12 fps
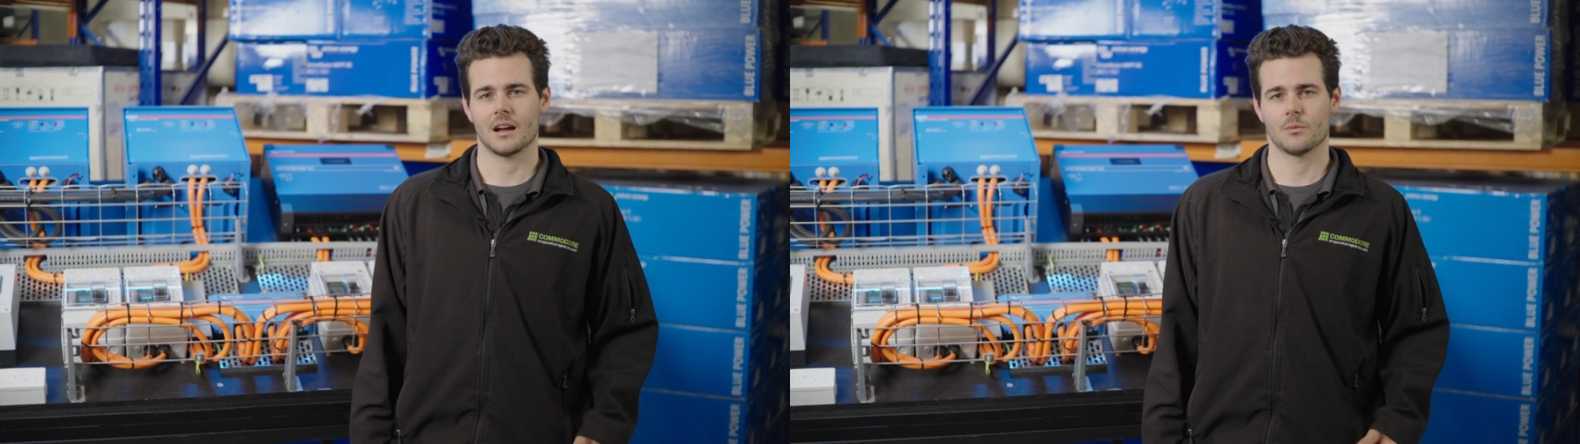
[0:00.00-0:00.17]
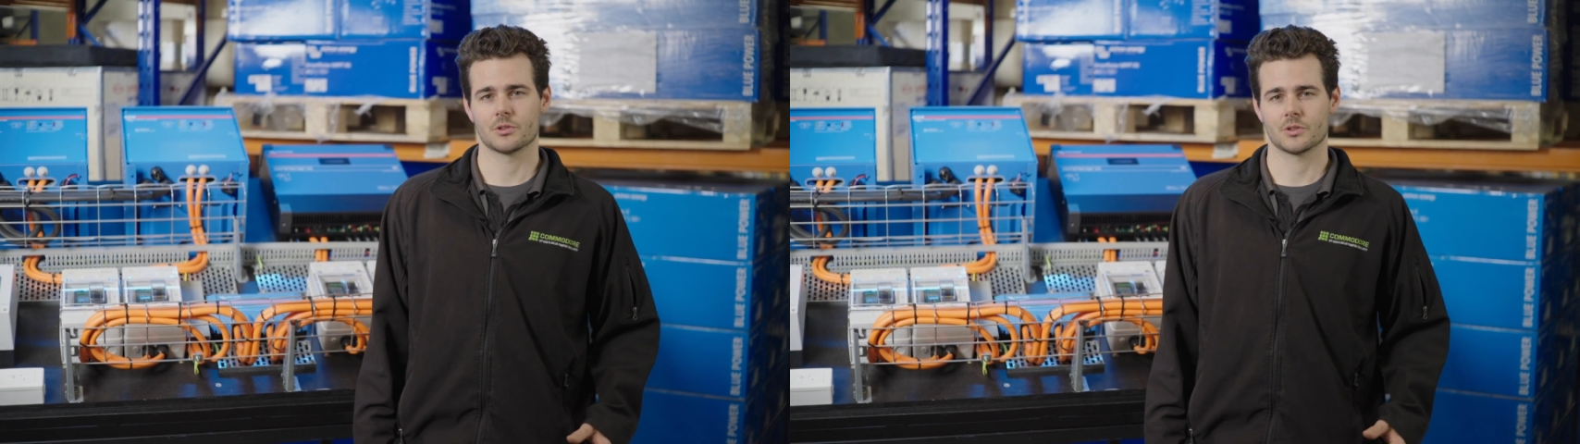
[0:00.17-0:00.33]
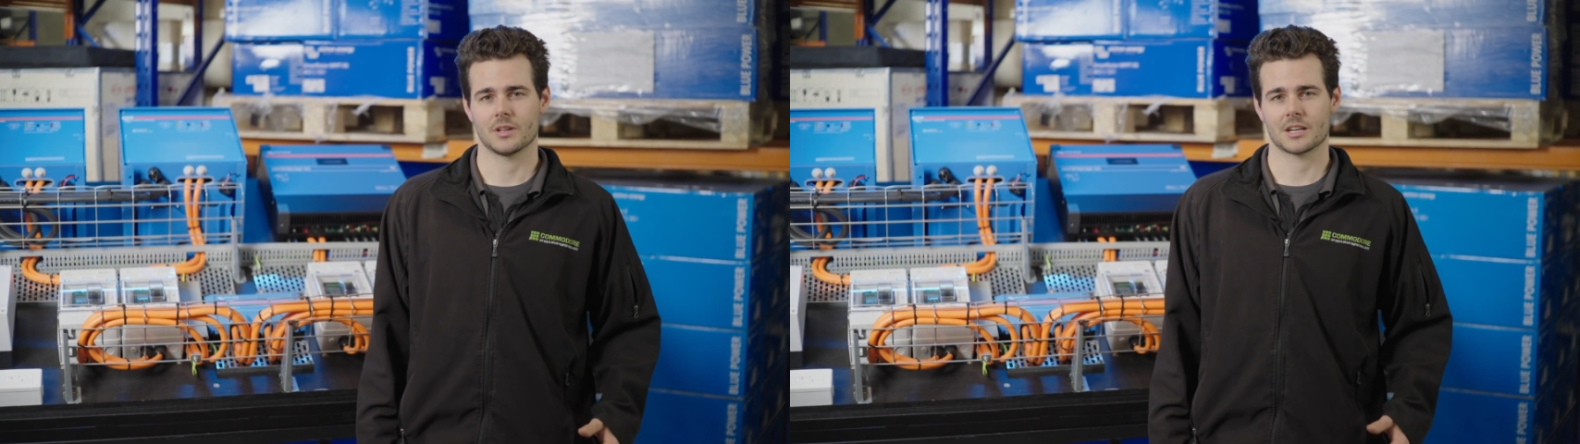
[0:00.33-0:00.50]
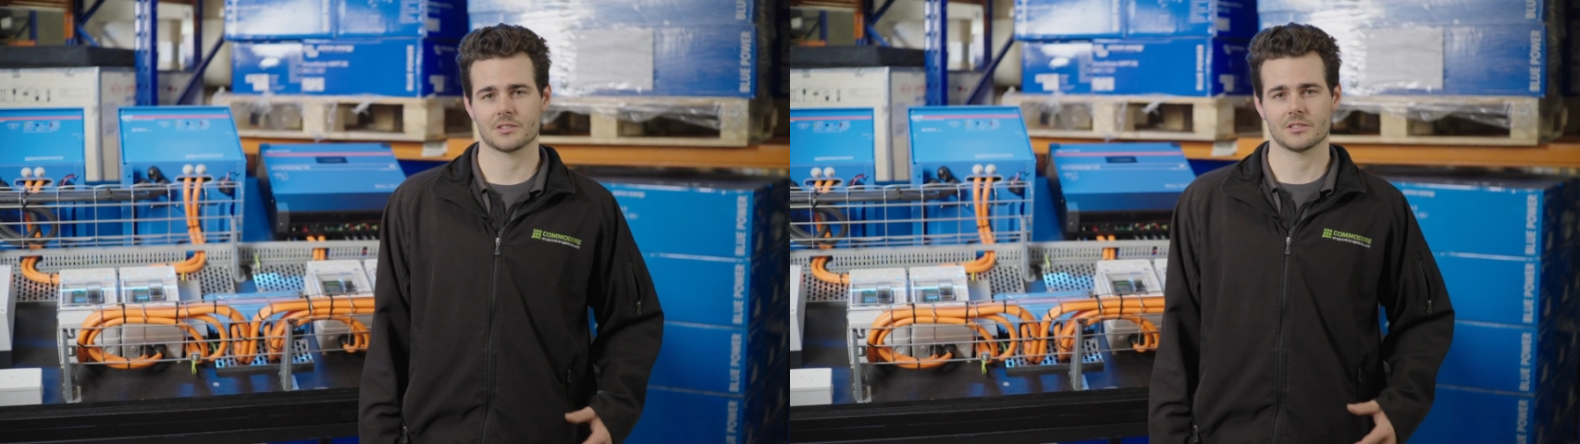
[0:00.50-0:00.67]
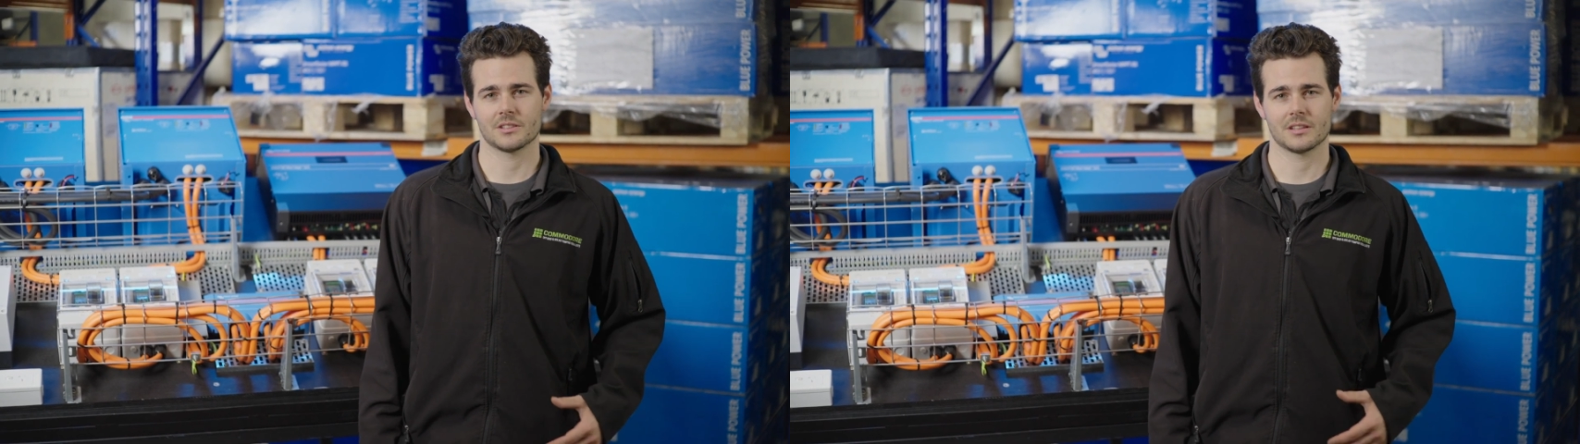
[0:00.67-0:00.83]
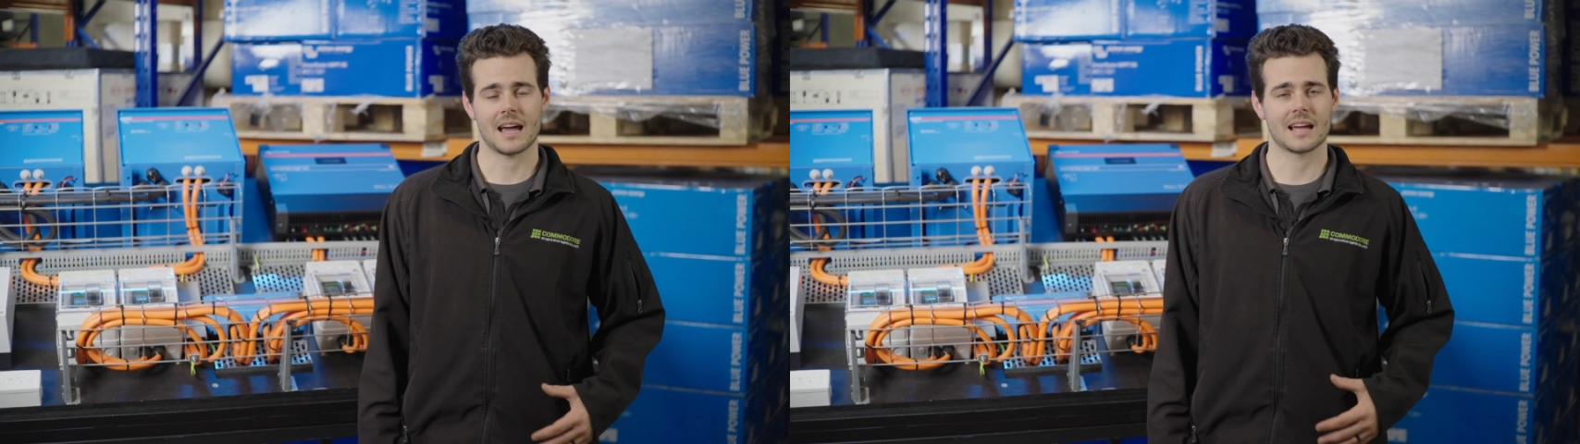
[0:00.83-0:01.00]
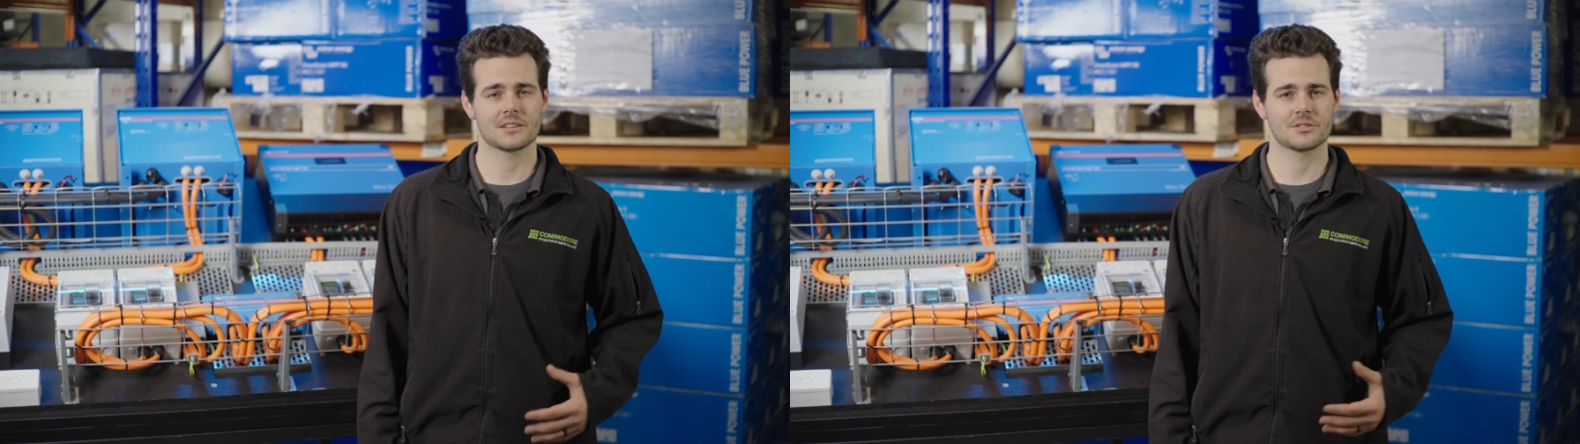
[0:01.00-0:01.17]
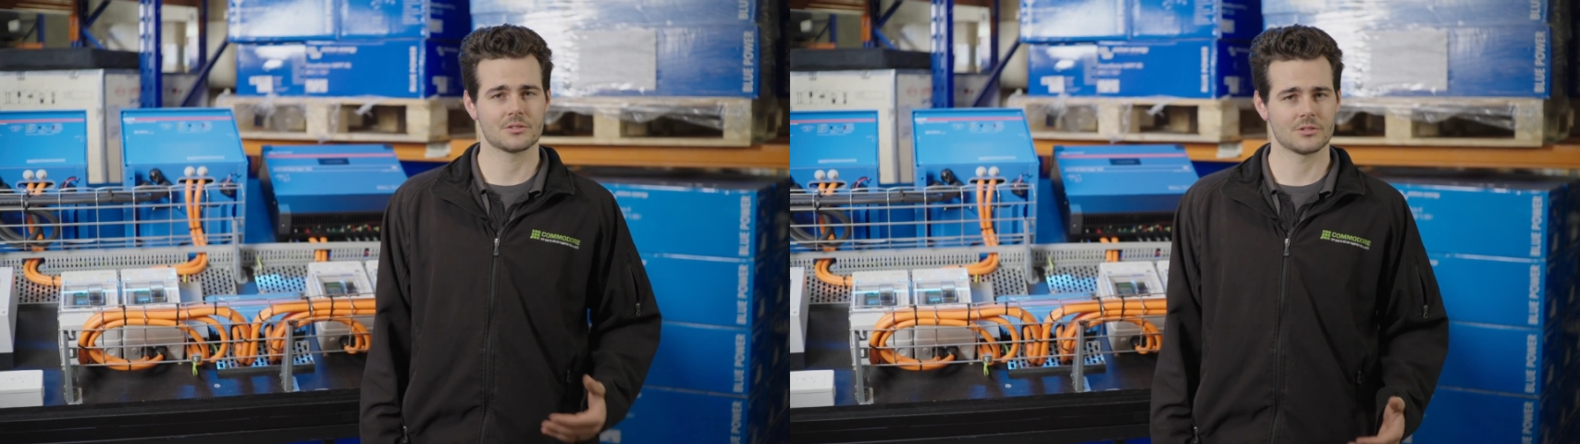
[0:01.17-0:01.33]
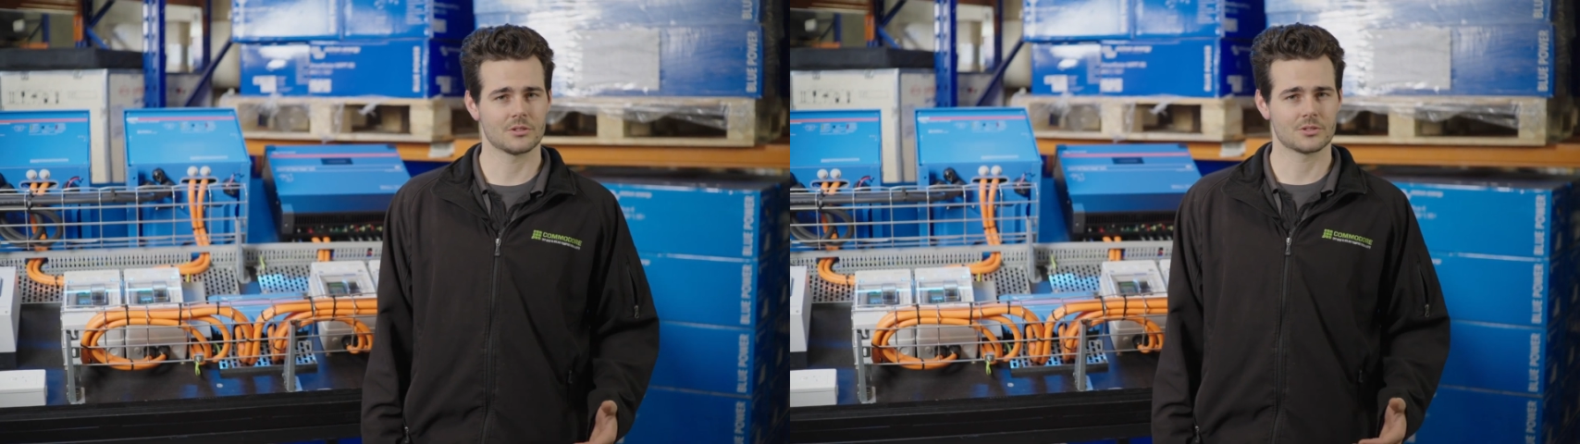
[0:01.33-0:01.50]
which will actually add
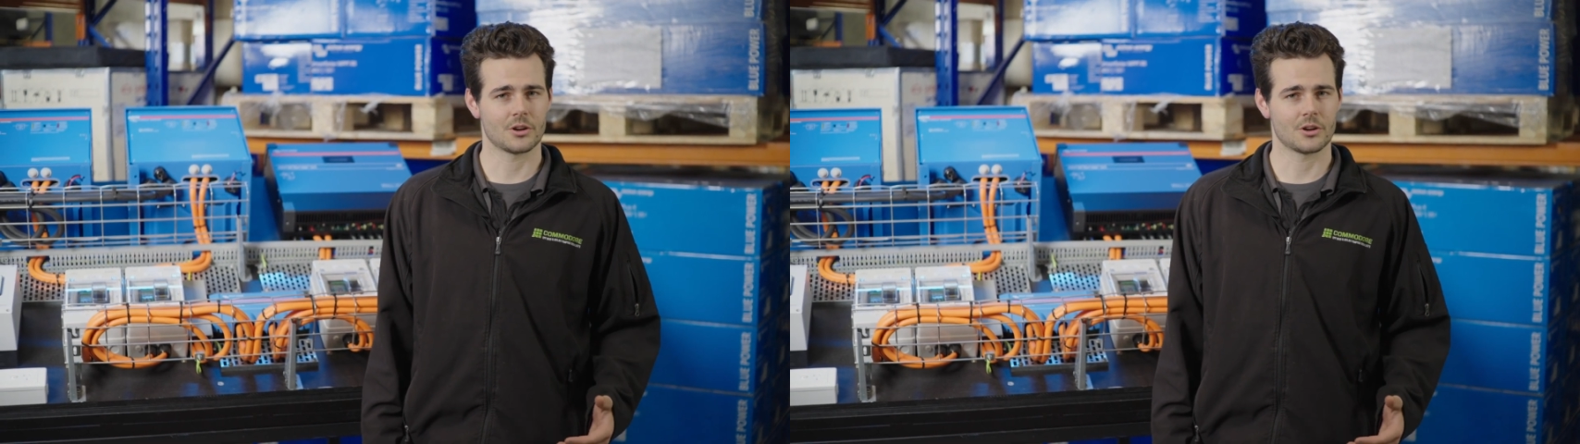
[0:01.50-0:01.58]
to your